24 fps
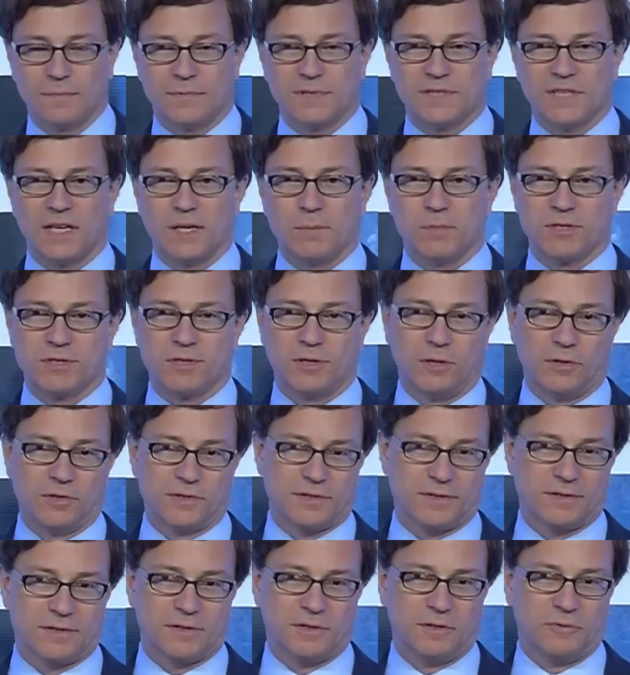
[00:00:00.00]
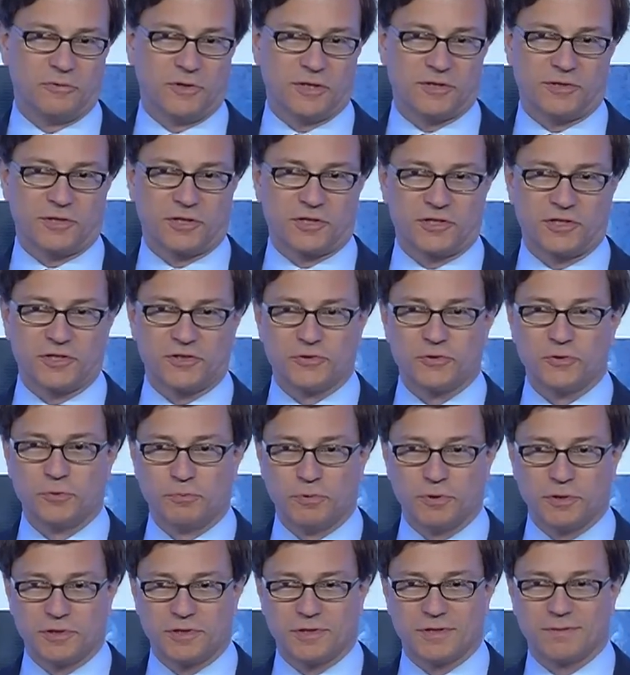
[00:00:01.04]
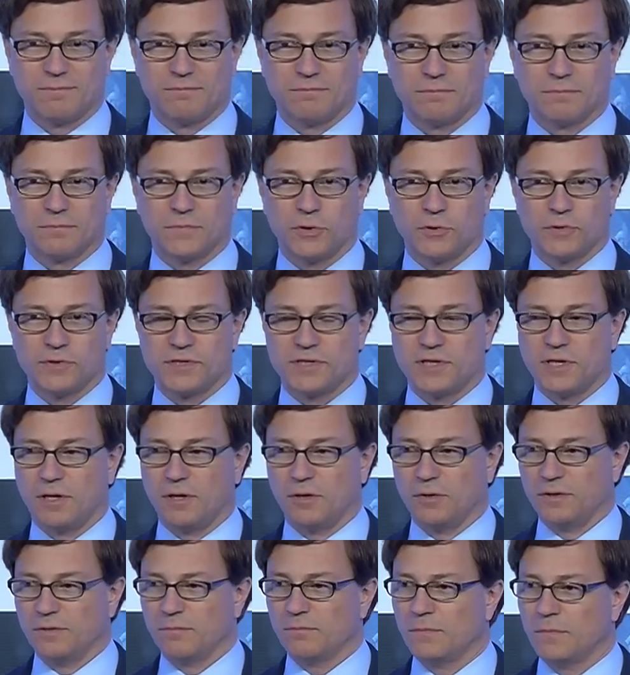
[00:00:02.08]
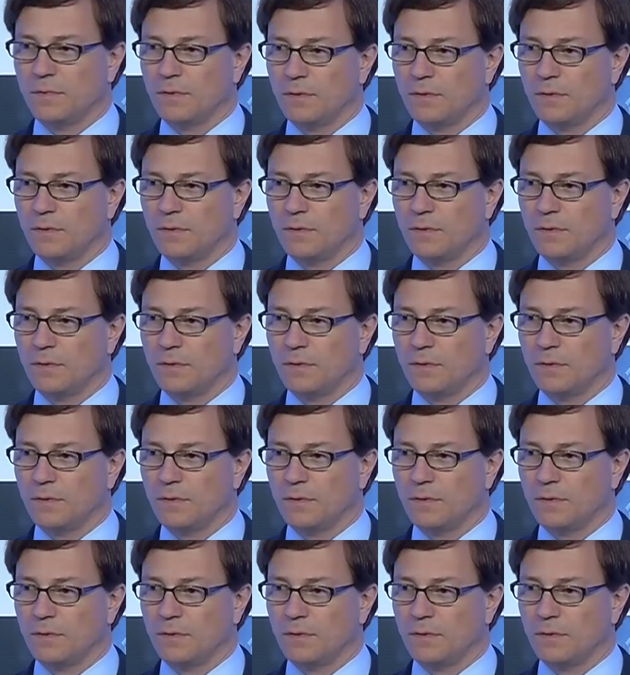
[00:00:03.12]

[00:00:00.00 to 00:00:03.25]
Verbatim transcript: Time is lost, infrastructure throughput goes down,